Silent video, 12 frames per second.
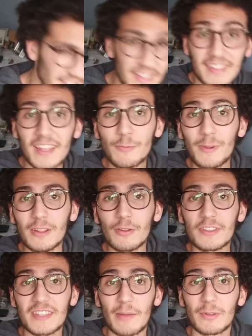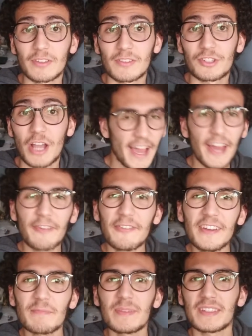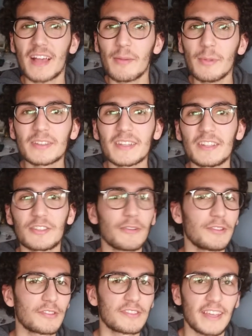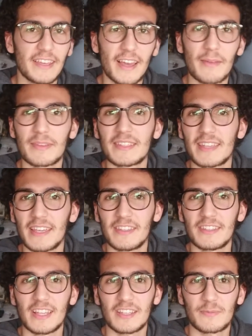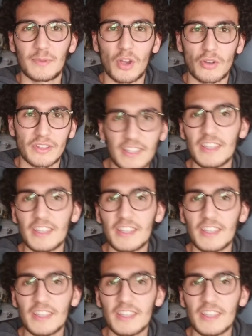Let's start with Lewis Hamilton, shall we? I think Hamilton is going to stay a Mercedes, let's be honest.